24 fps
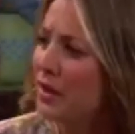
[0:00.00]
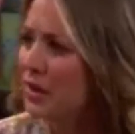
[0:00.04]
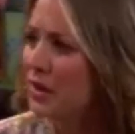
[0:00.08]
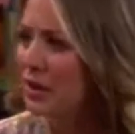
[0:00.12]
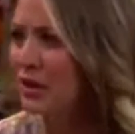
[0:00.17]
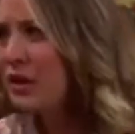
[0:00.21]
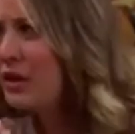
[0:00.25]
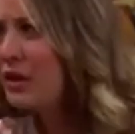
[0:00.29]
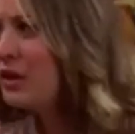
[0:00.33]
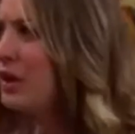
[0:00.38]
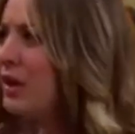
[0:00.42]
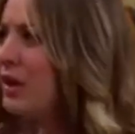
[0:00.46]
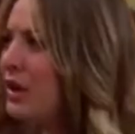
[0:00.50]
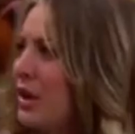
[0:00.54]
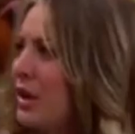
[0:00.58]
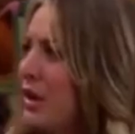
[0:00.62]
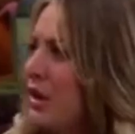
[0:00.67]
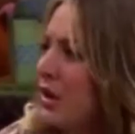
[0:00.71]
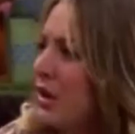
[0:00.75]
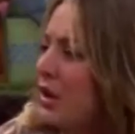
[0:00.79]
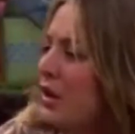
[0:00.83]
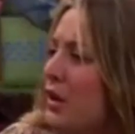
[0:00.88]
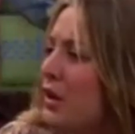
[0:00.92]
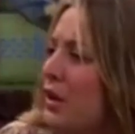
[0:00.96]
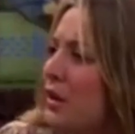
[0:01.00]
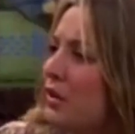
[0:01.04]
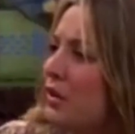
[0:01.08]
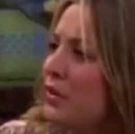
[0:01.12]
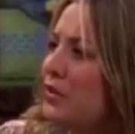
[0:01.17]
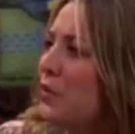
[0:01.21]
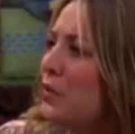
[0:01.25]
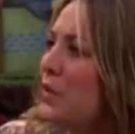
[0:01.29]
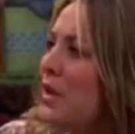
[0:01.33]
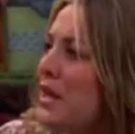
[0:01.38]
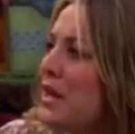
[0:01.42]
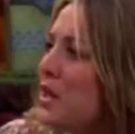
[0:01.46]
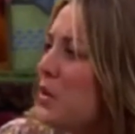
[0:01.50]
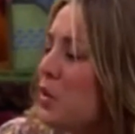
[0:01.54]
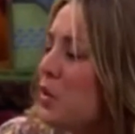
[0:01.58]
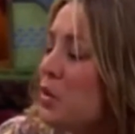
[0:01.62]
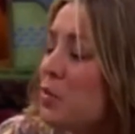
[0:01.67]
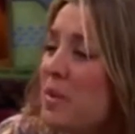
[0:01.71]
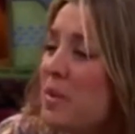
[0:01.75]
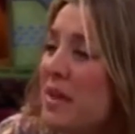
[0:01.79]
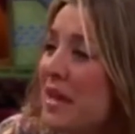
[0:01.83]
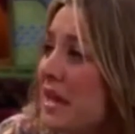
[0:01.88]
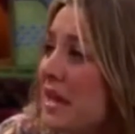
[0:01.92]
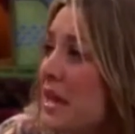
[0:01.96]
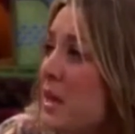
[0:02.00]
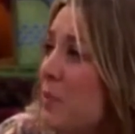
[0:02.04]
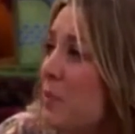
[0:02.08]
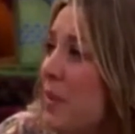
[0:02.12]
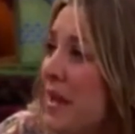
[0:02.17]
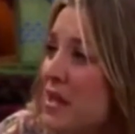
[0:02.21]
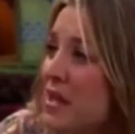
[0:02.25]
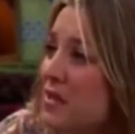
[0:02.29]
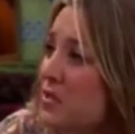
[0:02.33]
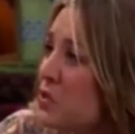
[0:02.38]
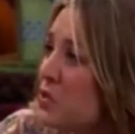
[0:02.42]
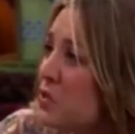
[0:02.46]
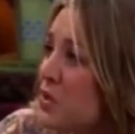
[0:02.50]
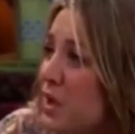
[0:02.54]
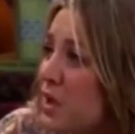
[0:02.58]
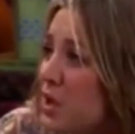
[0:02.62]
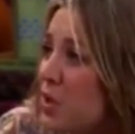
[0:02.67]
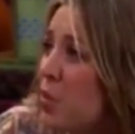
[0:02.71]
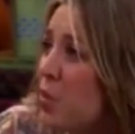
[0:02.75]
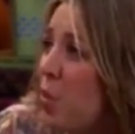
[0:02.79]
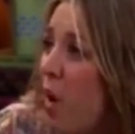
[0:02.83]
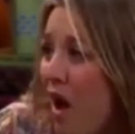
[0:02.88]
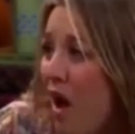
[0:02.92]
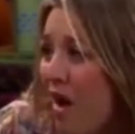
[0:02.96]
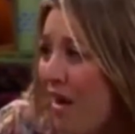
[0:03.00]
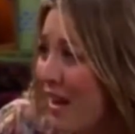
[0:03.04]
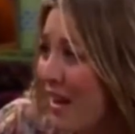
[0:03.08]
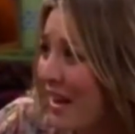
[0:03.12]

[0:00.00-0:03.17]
to use past tense. Yeah, you know them, just